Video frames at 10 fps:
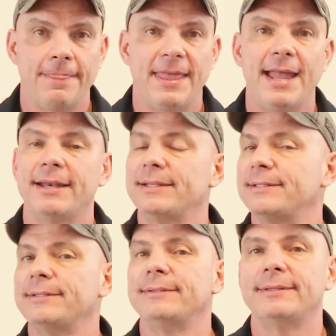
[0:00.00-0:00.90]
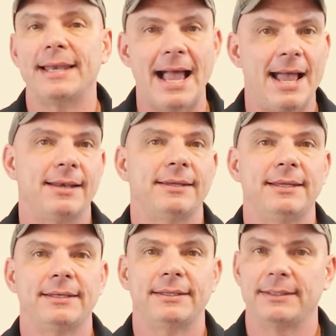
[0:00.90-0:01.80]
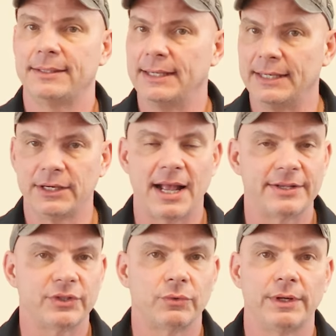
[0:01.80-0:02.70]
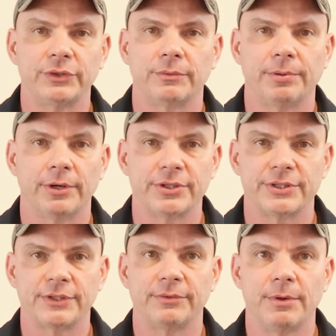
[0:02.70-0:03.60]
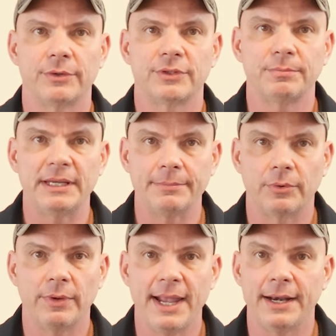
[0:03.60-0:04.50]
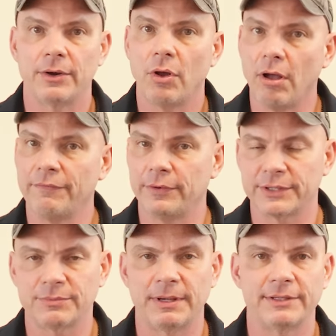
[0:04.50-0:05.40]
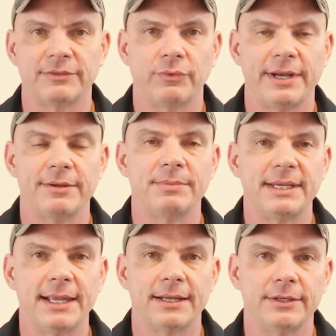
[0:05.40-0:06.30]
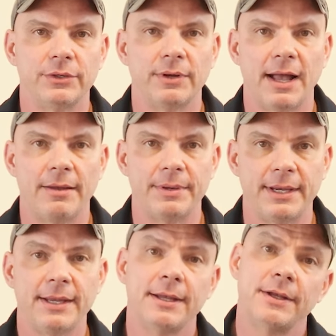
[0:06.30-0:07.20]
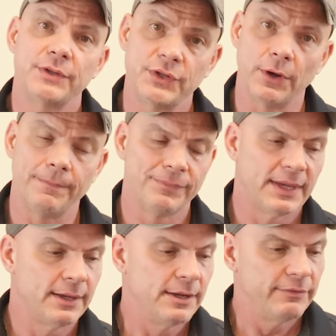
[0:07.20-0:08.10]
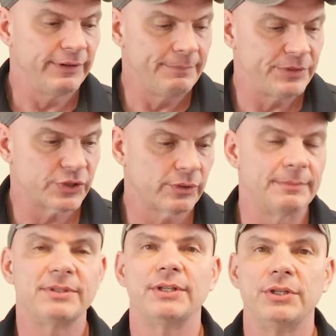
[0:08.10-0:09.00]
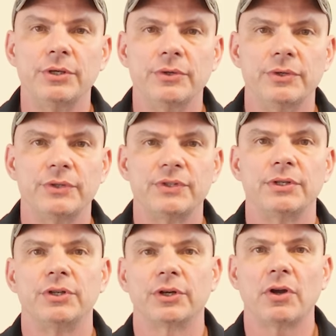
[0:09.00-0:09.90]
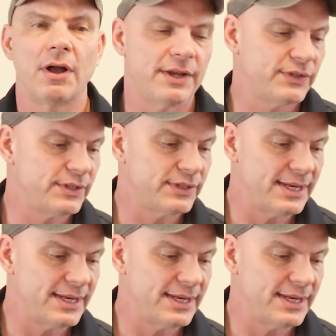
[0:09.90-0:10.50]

That is not an inconsequential purchase to most people and an awful expensive way to begin a new hobby. So, flip the script to used, your cost is